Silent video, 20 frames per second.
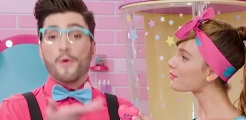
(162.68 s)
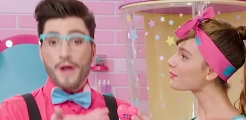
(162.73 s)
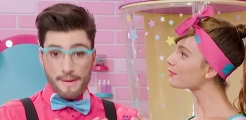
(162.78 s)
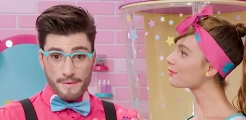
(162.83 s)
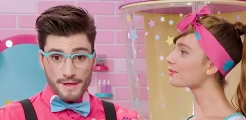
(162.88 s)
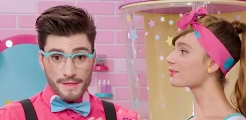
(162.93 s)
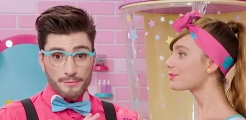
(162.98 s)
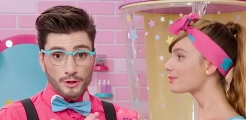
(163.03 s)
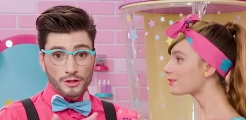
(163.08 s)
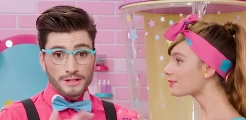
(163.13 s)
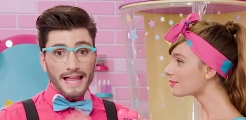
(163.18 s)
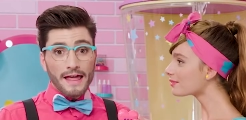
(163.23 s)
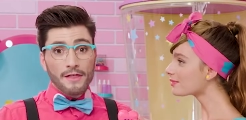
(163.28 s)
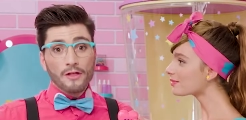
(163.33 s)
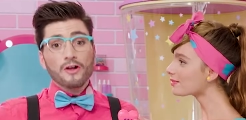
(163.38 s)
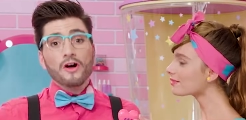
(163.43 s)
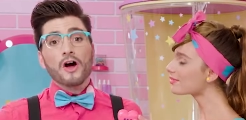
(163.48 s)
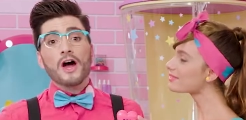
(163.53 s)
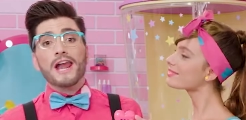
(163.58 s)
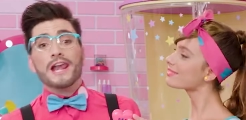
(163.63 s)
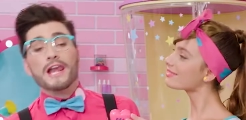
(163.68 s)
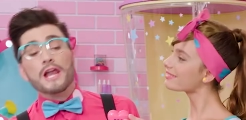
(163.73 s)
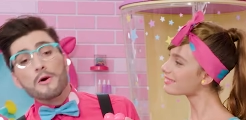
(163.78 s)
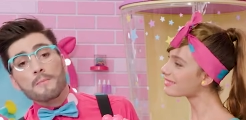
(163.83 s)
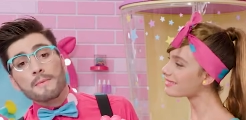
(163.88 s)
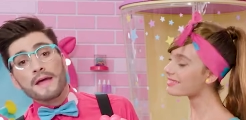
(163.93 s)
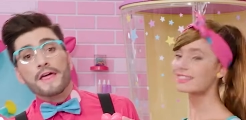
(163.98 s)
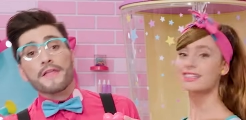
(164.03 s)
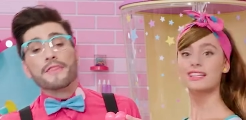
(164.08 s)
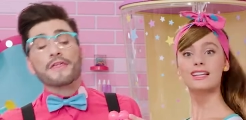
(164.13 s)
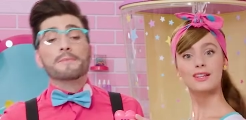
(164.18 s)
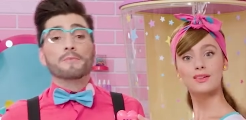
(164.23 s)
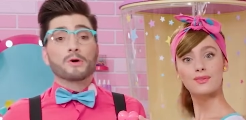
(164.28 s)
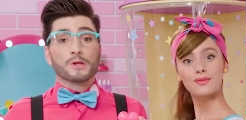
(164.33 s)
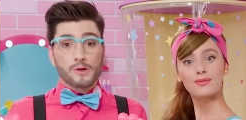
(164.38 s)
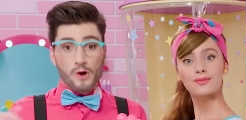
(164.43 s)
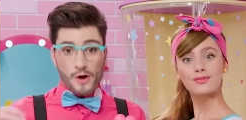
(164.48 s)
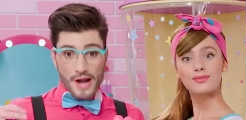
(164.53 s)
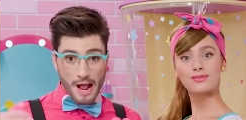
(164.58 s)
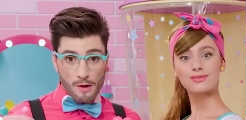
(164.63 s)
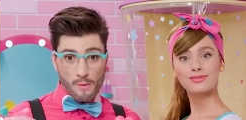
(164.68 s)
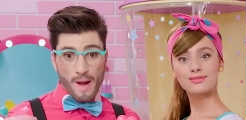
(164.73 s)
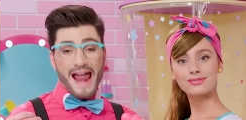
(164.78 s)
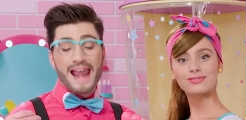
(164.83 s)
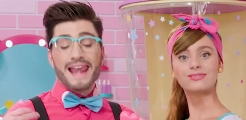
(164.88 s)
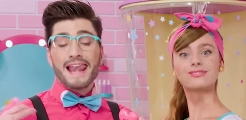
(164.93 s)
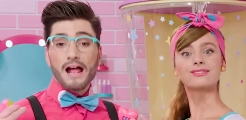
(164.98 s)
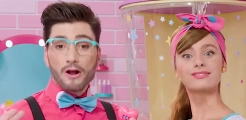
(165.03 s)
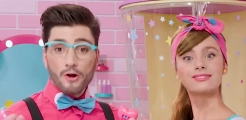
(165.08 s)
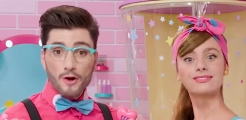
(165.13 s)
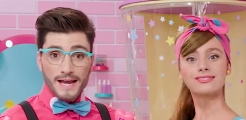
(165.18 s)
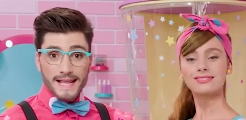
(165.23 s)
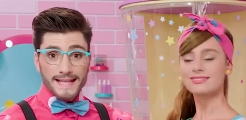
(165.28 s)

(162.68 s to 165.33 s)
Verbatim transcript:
Speaker 1: Once we've done that, we dampen the ponytail with some